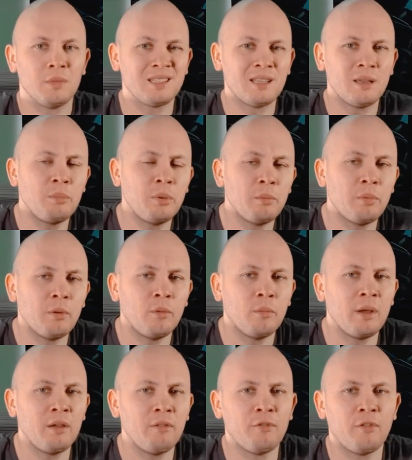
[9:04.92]
some people
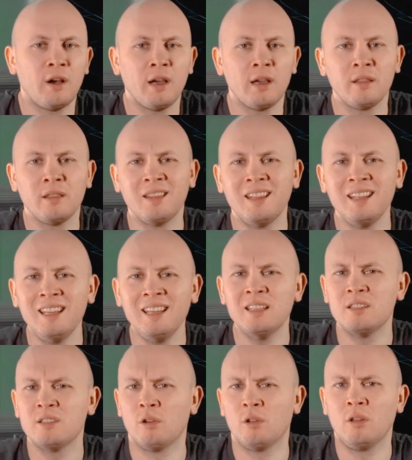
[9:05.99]
may find these
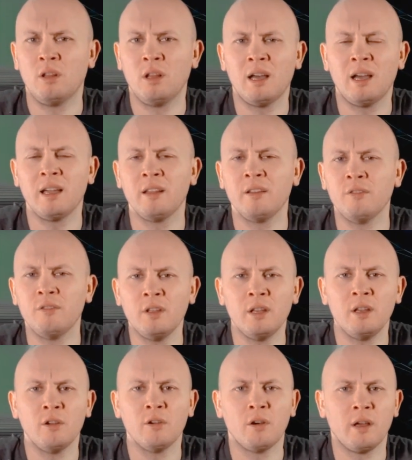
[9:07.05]
online
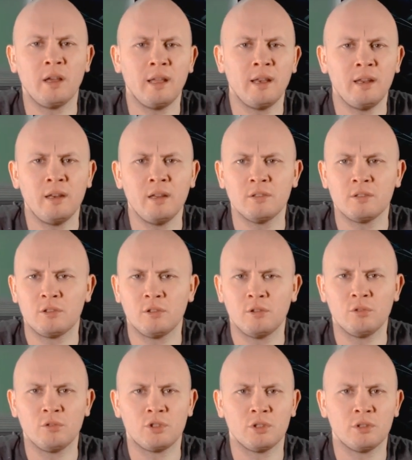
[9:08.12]
video editing
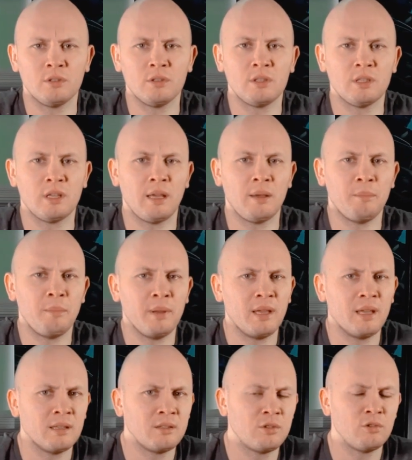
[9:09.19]
solutions a
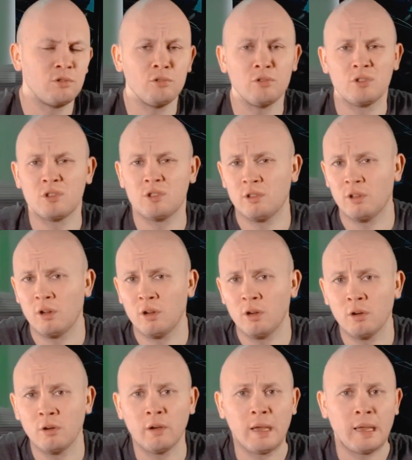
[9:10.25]
bit too
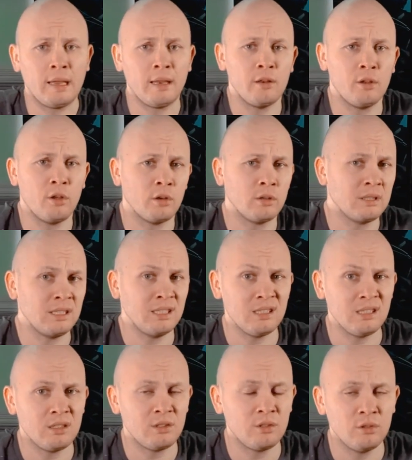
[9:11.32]
slow and not easy
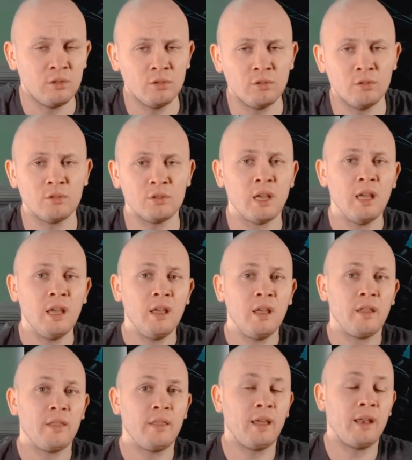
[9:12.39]
to use.
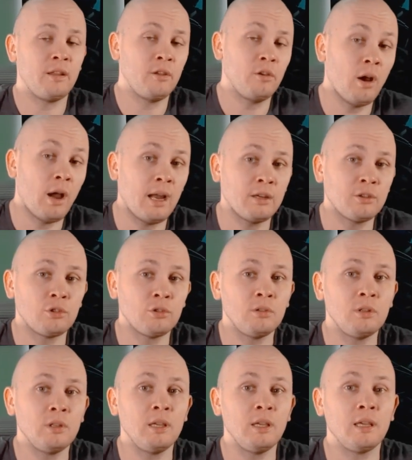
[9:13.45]
Then you
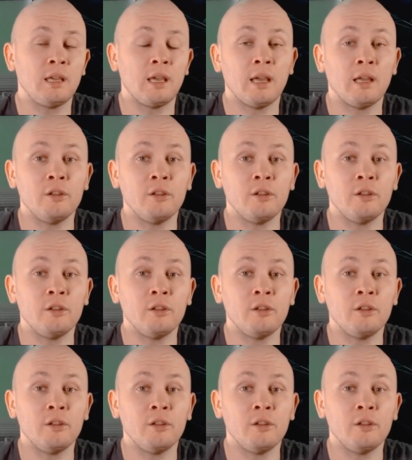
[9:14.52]
actually can